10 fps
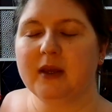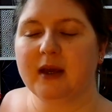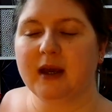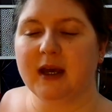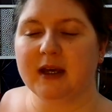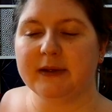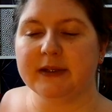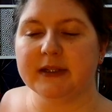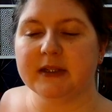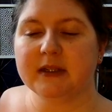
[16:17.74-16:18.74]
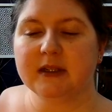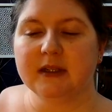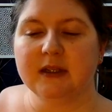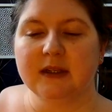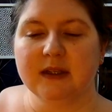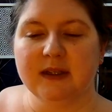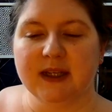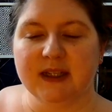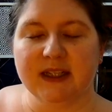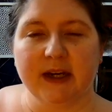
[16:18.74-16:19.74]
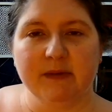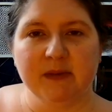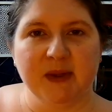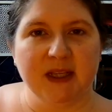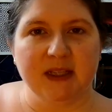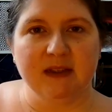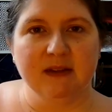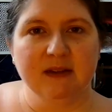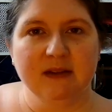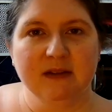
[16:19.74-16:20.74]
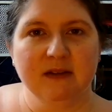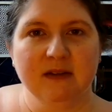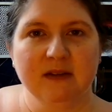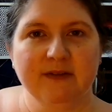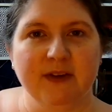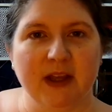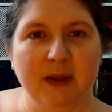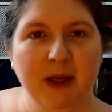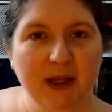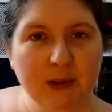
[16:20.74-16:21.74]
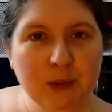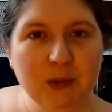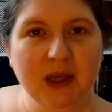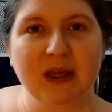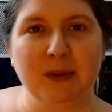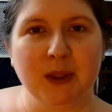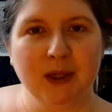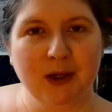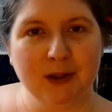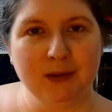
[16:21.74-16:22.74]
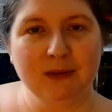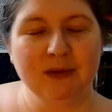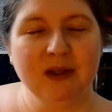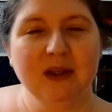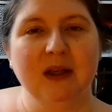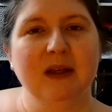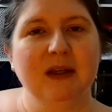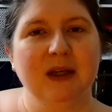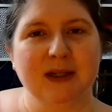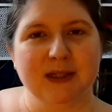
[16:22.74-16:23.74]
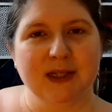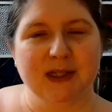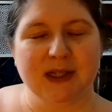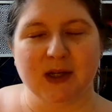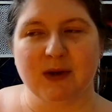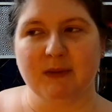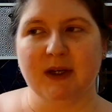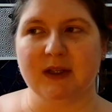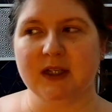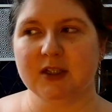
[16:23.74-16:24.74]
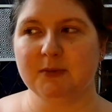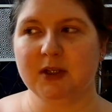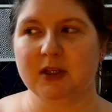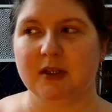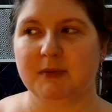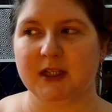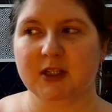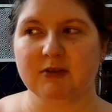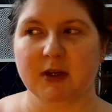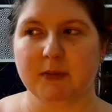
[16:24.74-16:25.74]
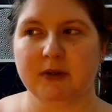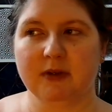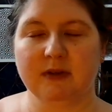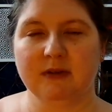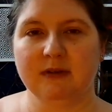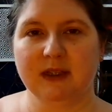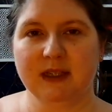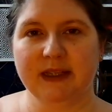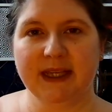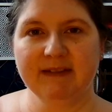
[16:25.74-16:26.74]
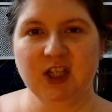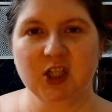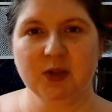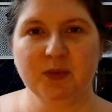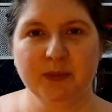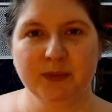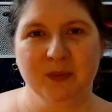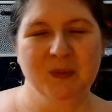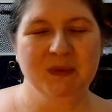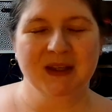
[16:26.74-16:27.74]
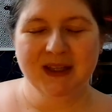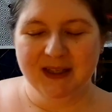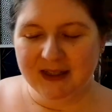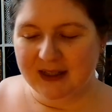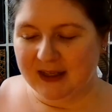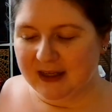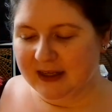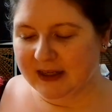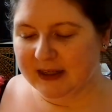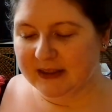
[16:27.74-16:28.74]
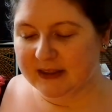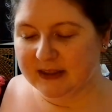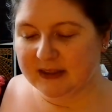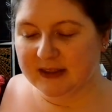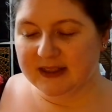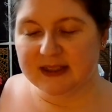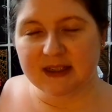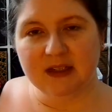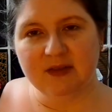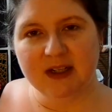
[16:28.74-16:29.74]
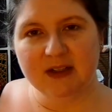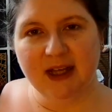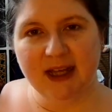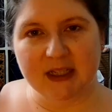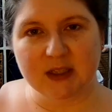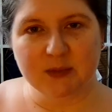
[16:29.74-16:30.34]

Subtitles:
And Ned helped me find the pattern and the yarn, and it's turned out quite well. I shall put a picture up here-ish. And it is a lovely little hat.